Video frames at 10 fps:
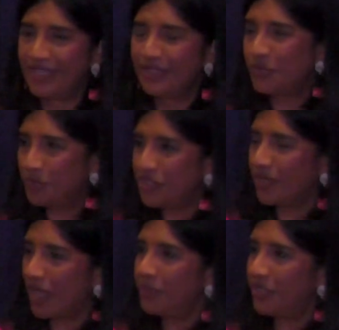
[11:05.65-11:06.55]
See, when you
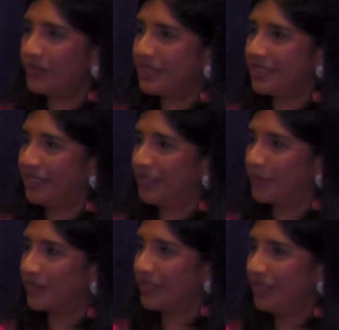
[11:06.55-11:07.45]
come here as an
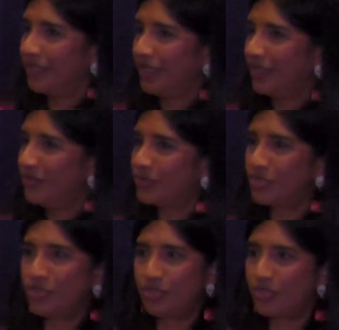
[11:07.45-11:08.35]
immigrant, you're
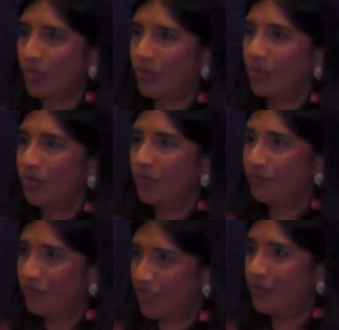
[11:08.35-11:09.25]
so
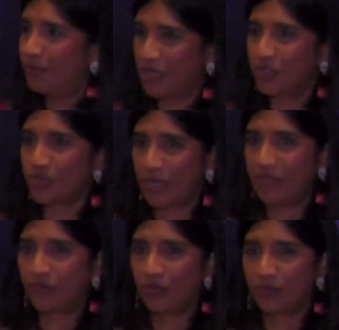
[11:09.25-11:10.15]
very much
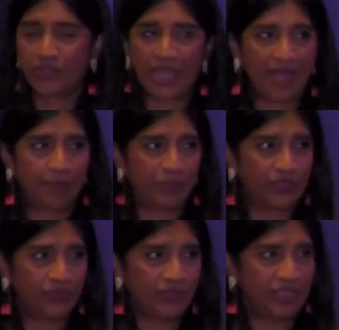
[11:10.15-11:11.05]
grateful for the
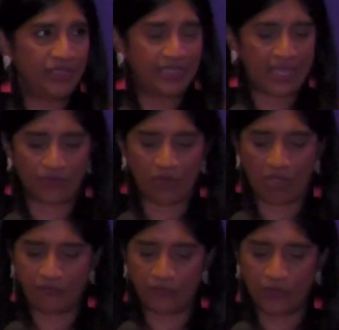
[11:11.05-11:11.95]
opportunities that are
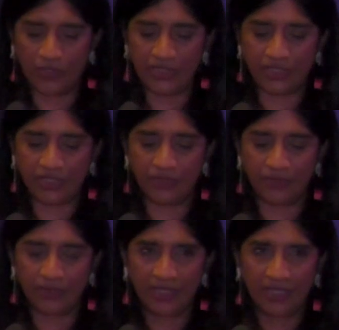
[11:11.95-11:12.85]
afforded to
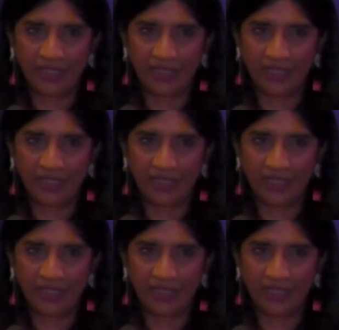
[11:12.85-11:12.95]
you.